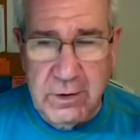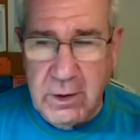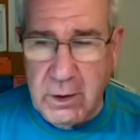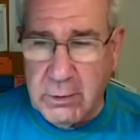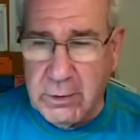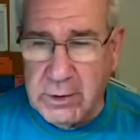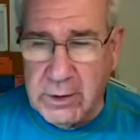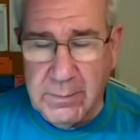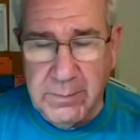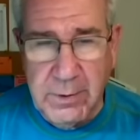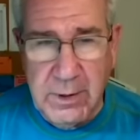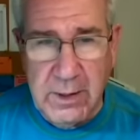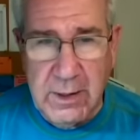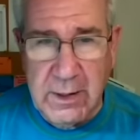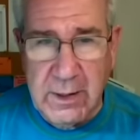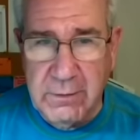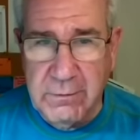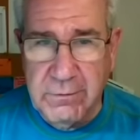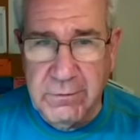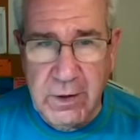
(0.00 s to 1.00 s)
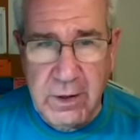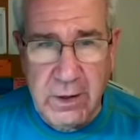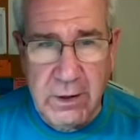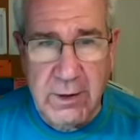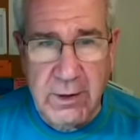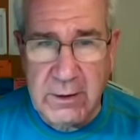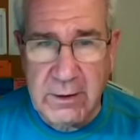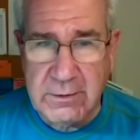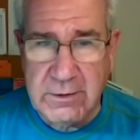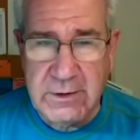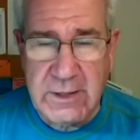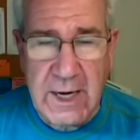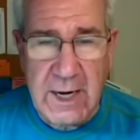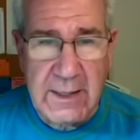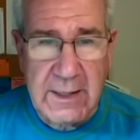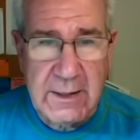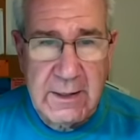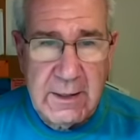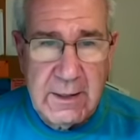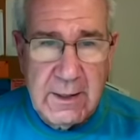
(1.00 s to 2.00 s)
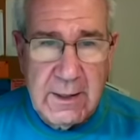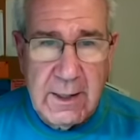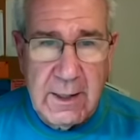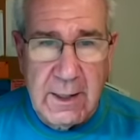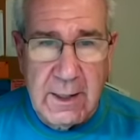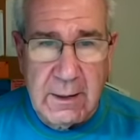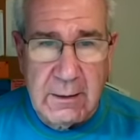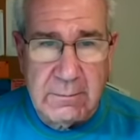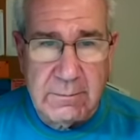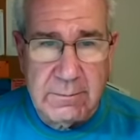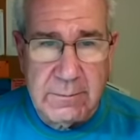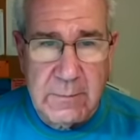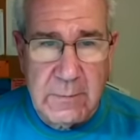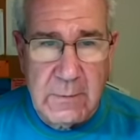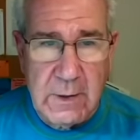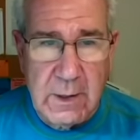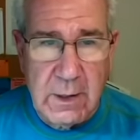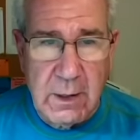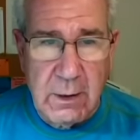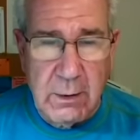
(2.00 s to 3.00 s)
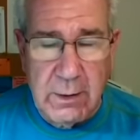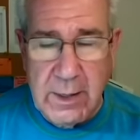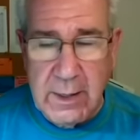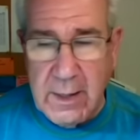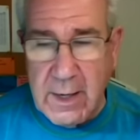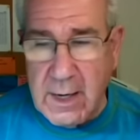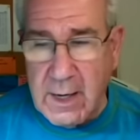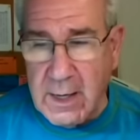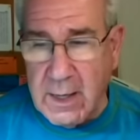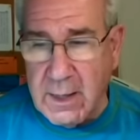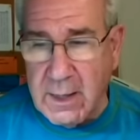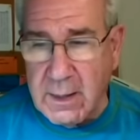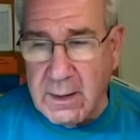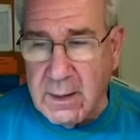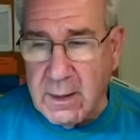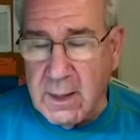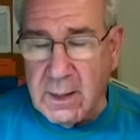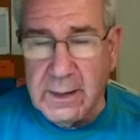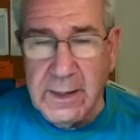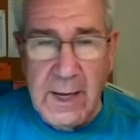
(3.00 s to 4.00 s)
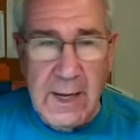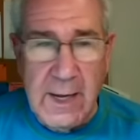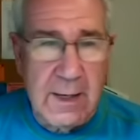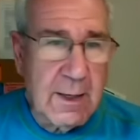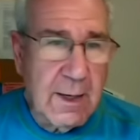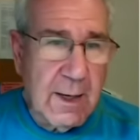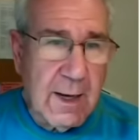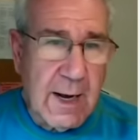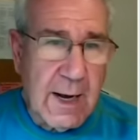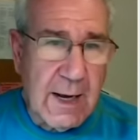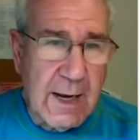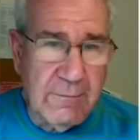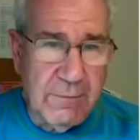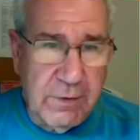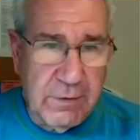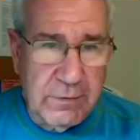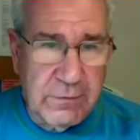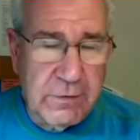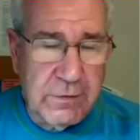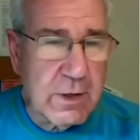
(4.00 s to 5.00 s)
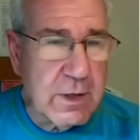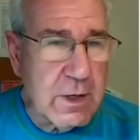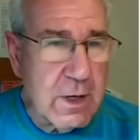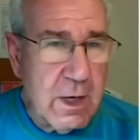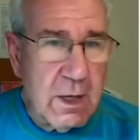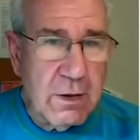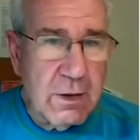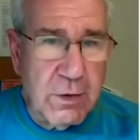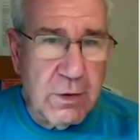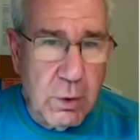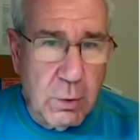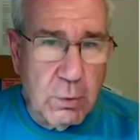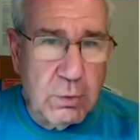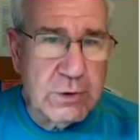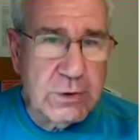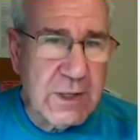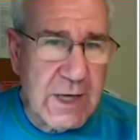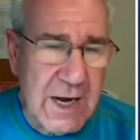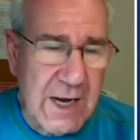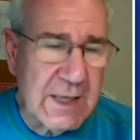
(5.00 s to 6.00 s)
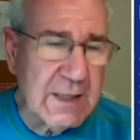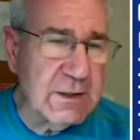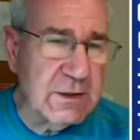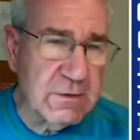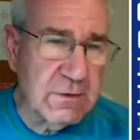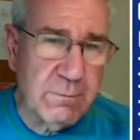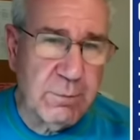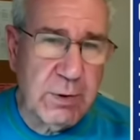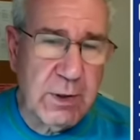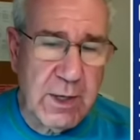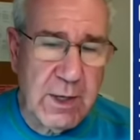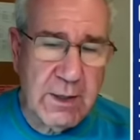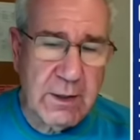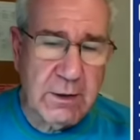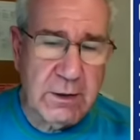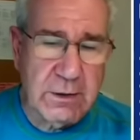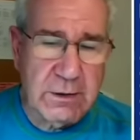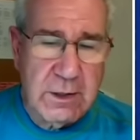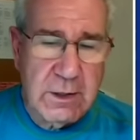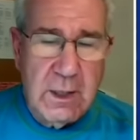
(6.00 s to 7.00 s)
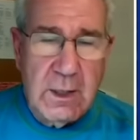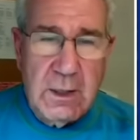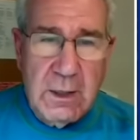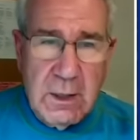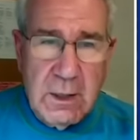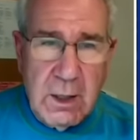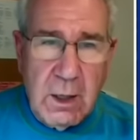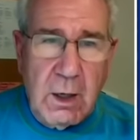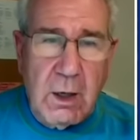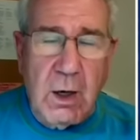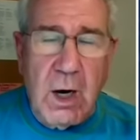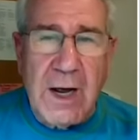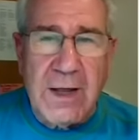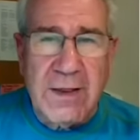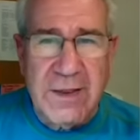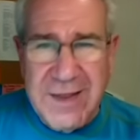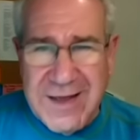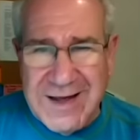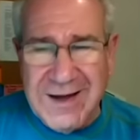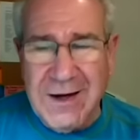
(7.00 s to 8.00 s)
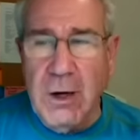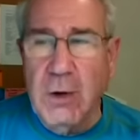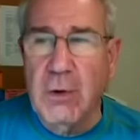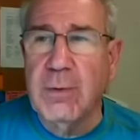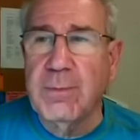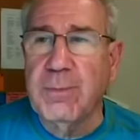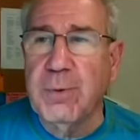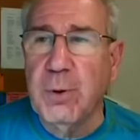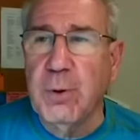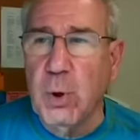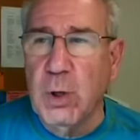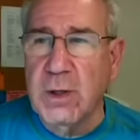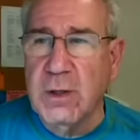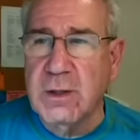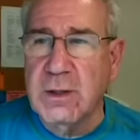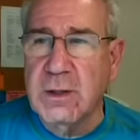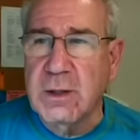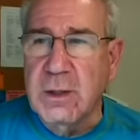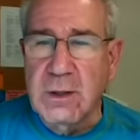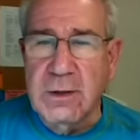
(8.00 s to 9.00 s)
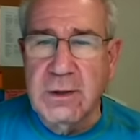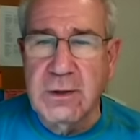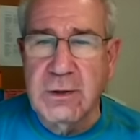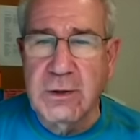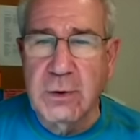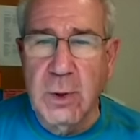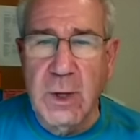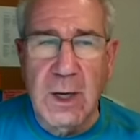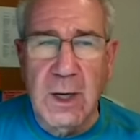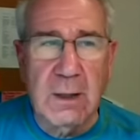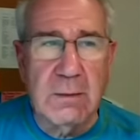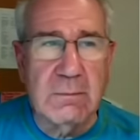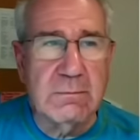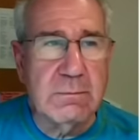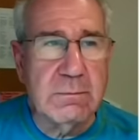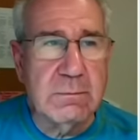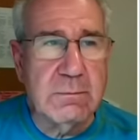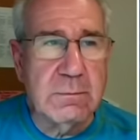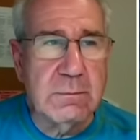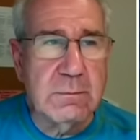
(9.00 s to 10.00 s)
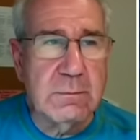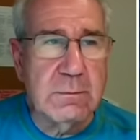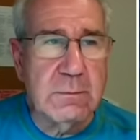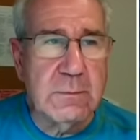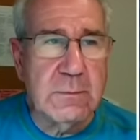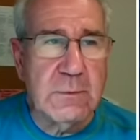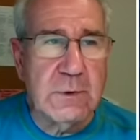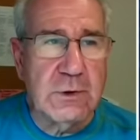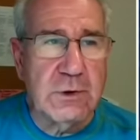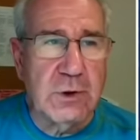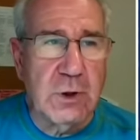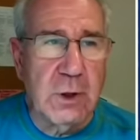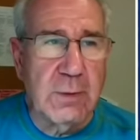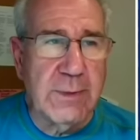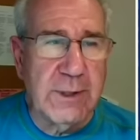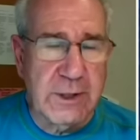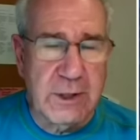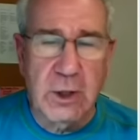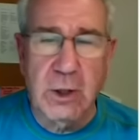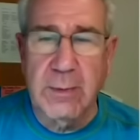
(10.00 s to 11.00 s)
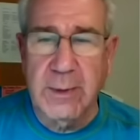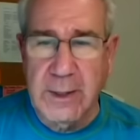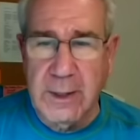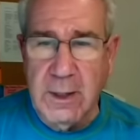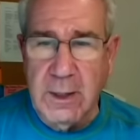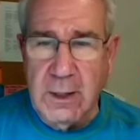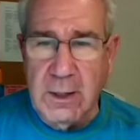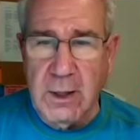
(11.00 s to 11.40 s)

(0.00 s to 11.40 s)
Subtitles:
You know, he could play inside or outside, you know, and again, obviously, those kinds of players are, I think, are important to Sean McDermott.